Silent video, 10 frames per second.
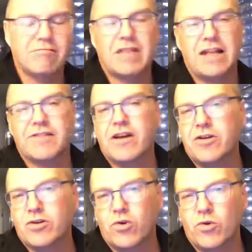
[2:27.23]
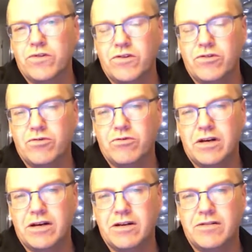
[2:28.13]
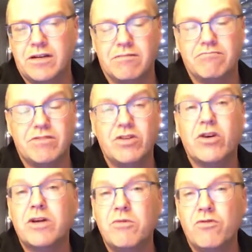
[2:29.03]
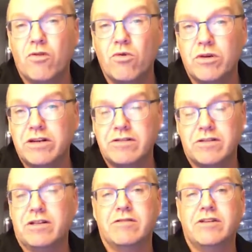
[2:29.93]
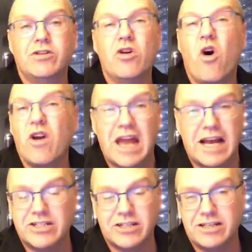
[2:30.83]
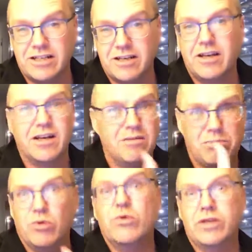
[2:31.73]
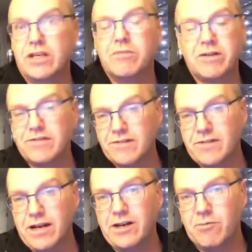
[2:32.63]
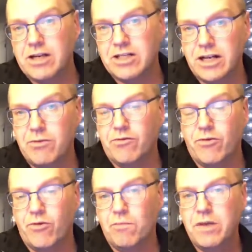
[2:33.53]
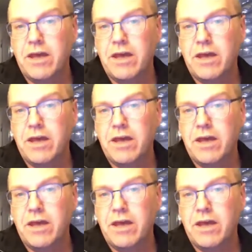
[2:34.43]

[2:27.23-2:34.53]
that's going to cause you, you're not going to move forward. You're not actually building your business in any way, shape or form.